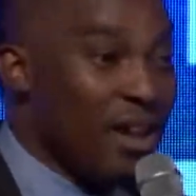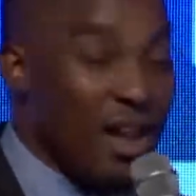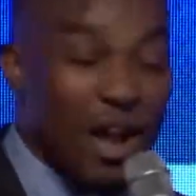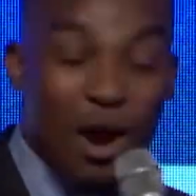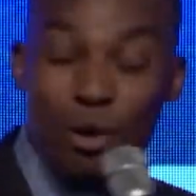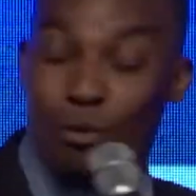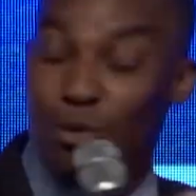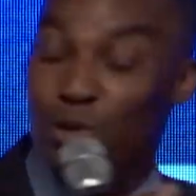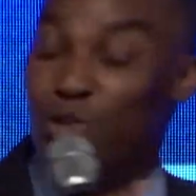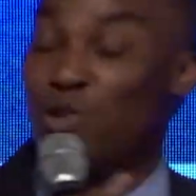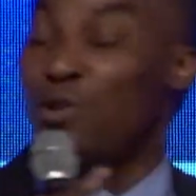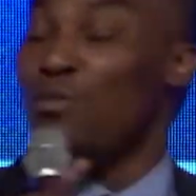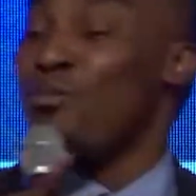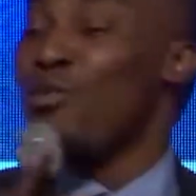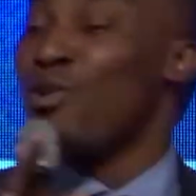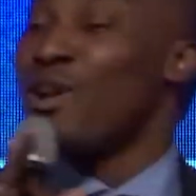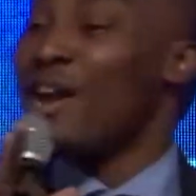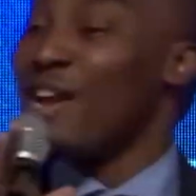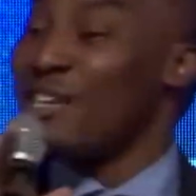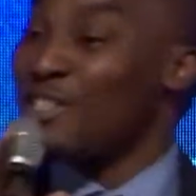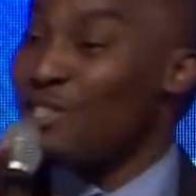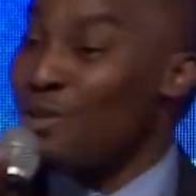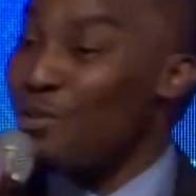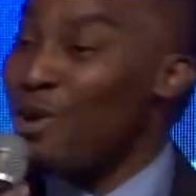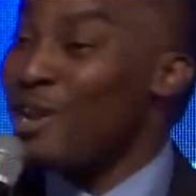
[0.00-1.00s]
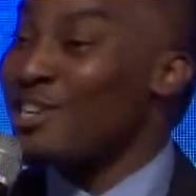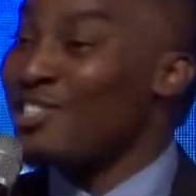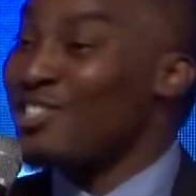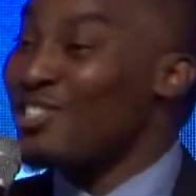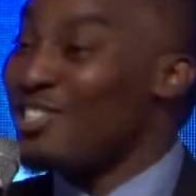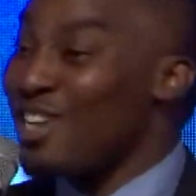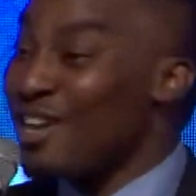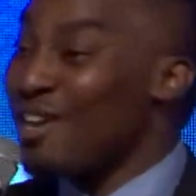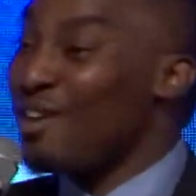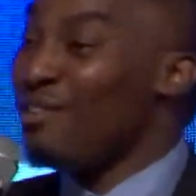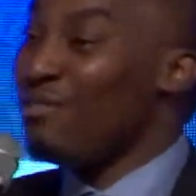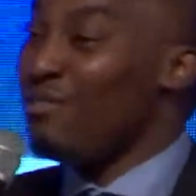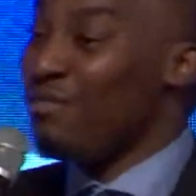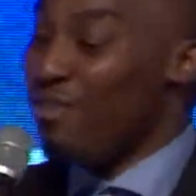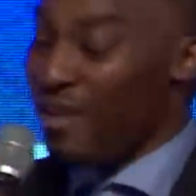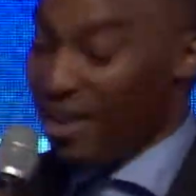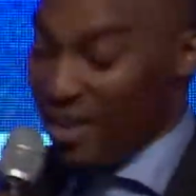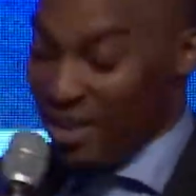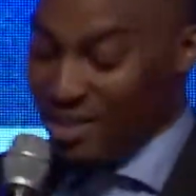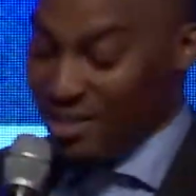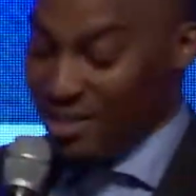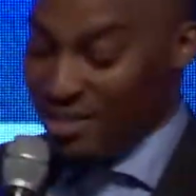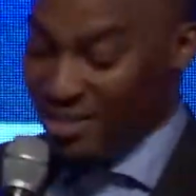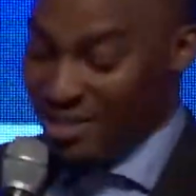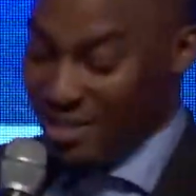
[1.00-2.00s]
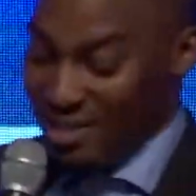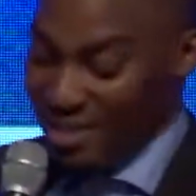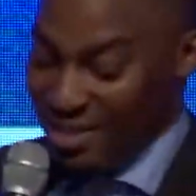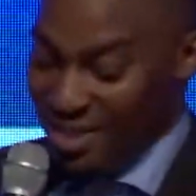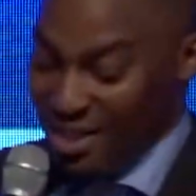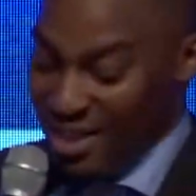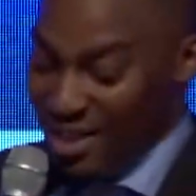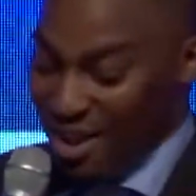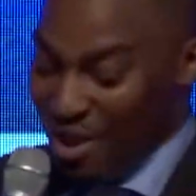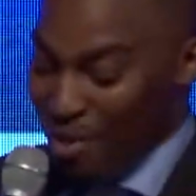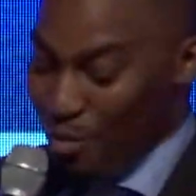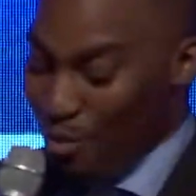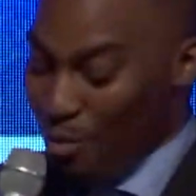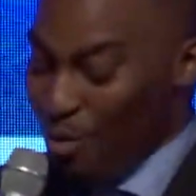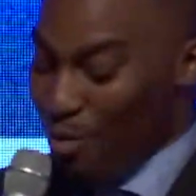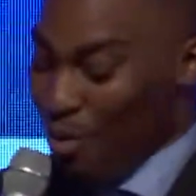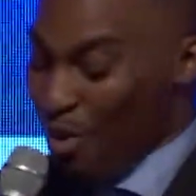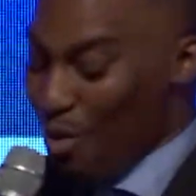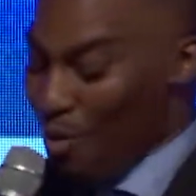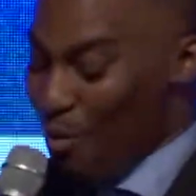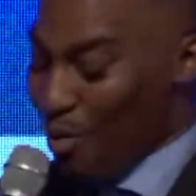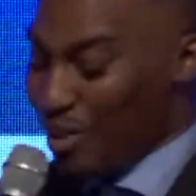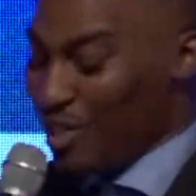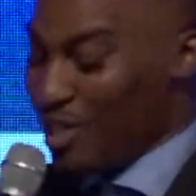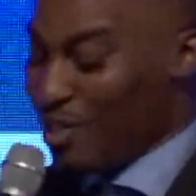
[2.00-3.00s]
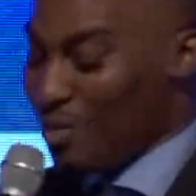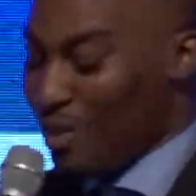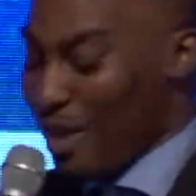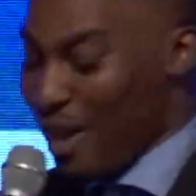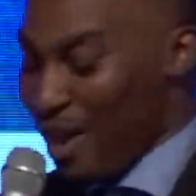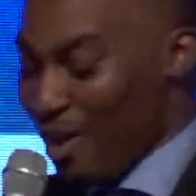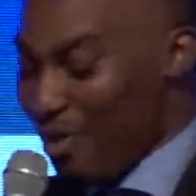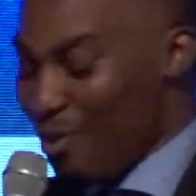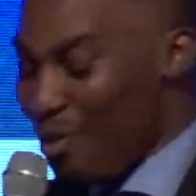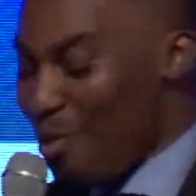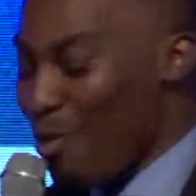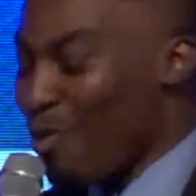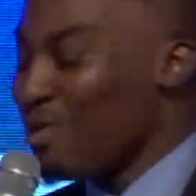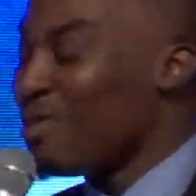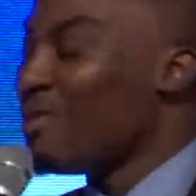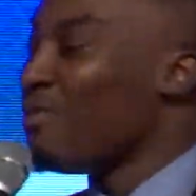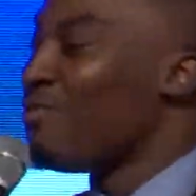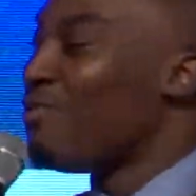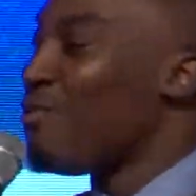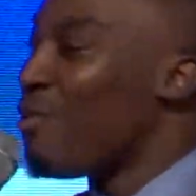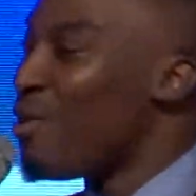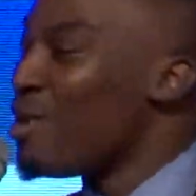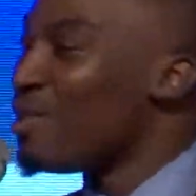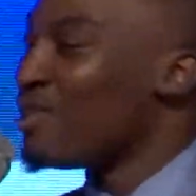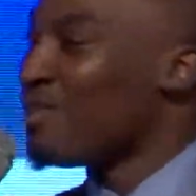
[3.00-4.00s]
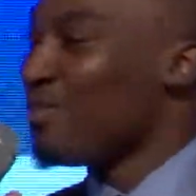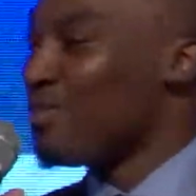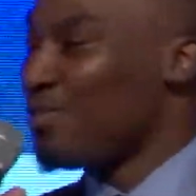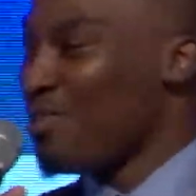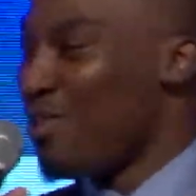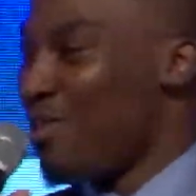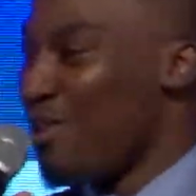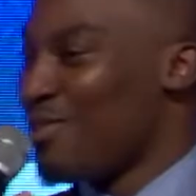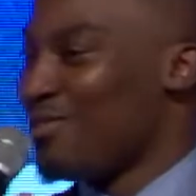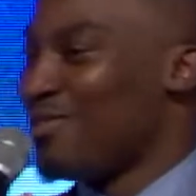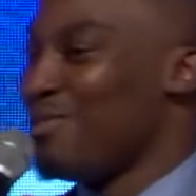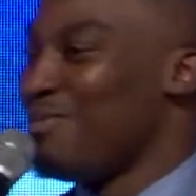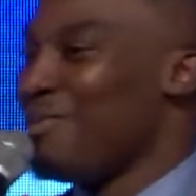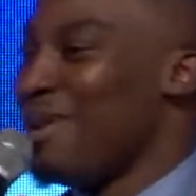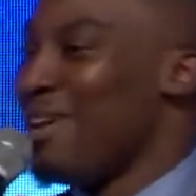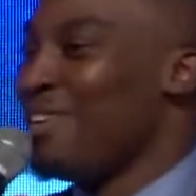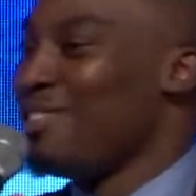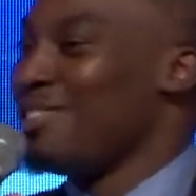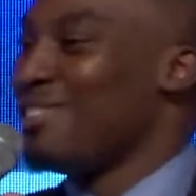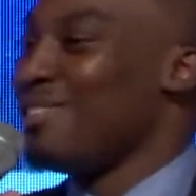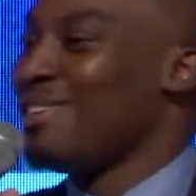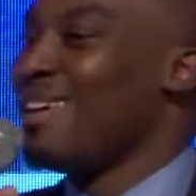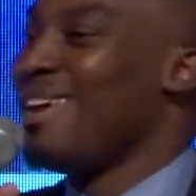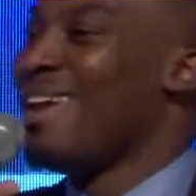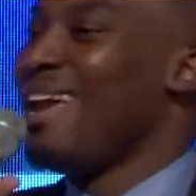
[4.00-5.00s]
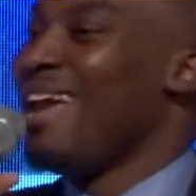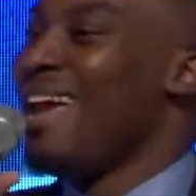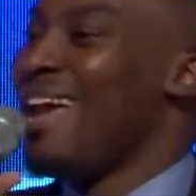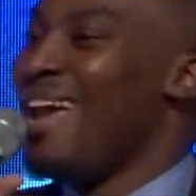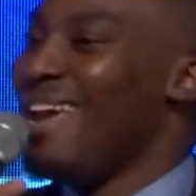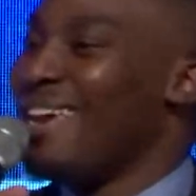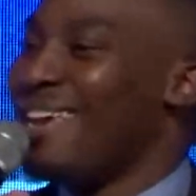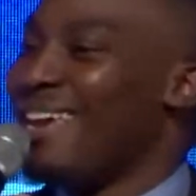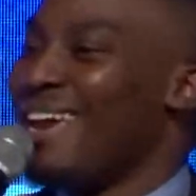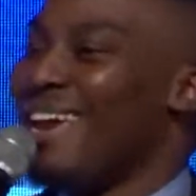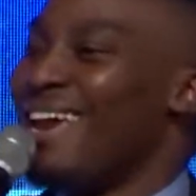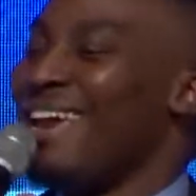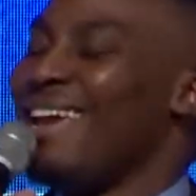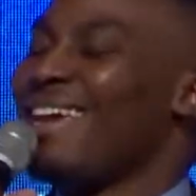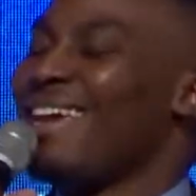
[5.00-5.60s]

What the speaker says: which will bring us to our second phase, which is what I call the voice of transformation, AKA